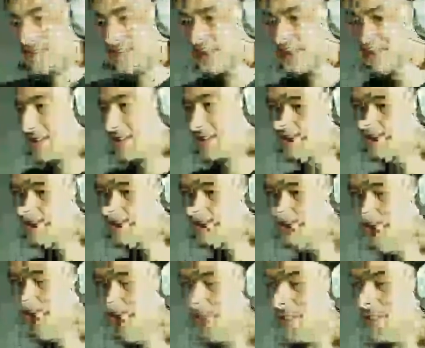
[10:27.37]
The
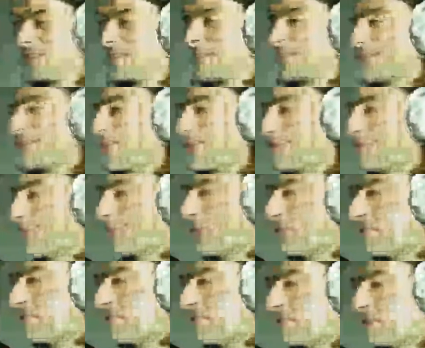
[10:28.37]
violence doesn't turn me
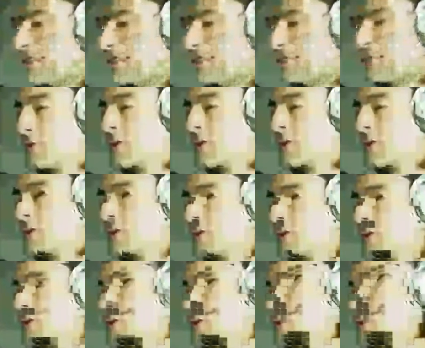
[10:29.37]
on. The old punch in the
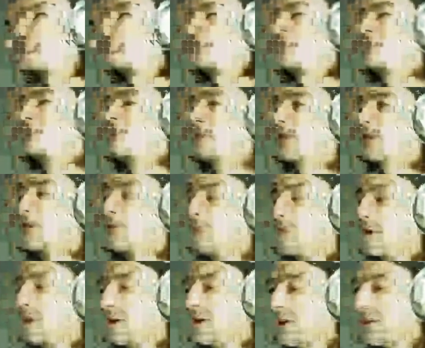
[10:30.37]
face.
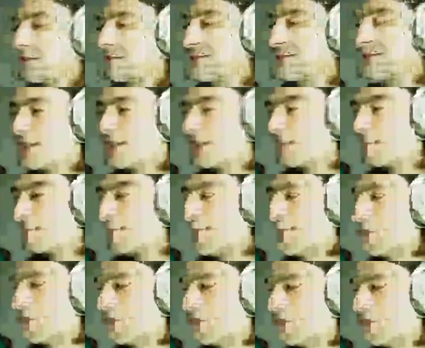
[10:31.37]
But yeah, I
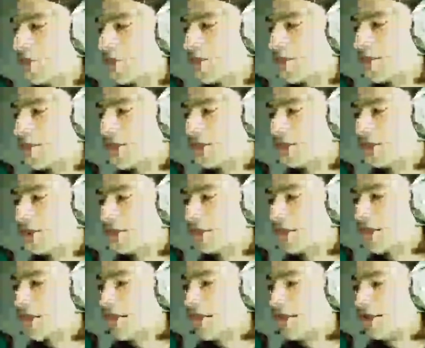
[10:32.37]
suppose he's got.
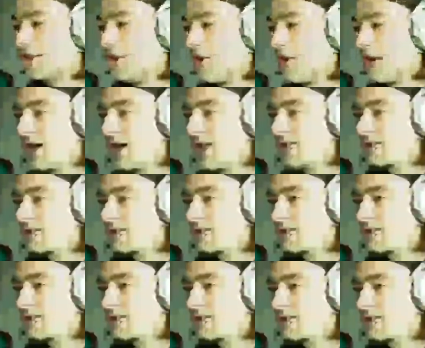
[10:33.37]
He's not there to.
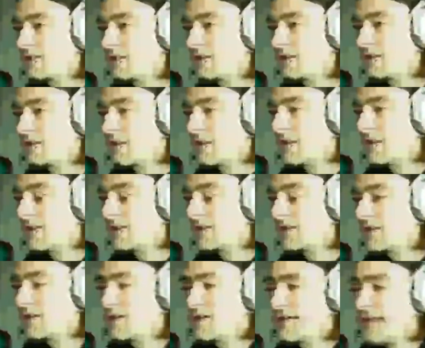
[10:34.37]
He's
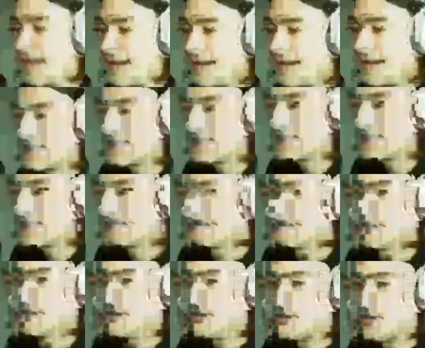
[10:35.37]
not negatively
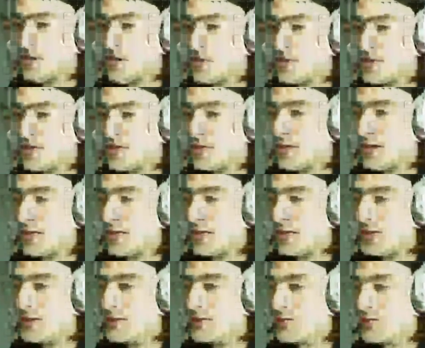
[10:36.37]
stereotyped in the way that
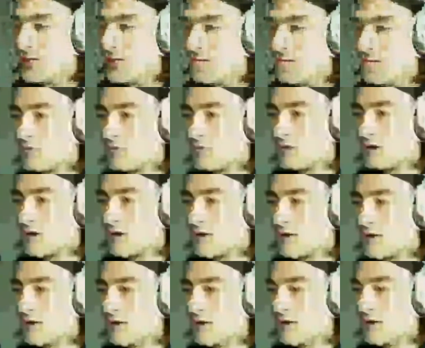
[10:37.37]
he looks like
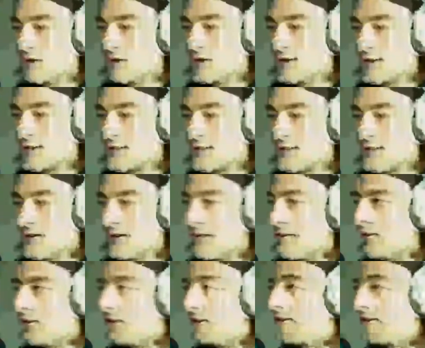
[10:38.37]
necessarily
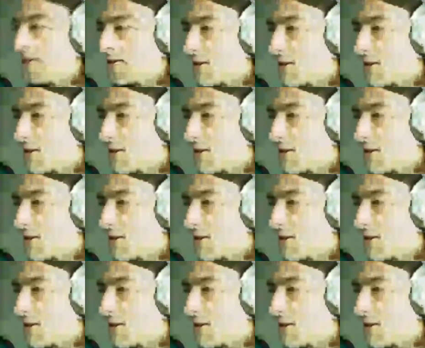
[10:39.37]
ugly, does he?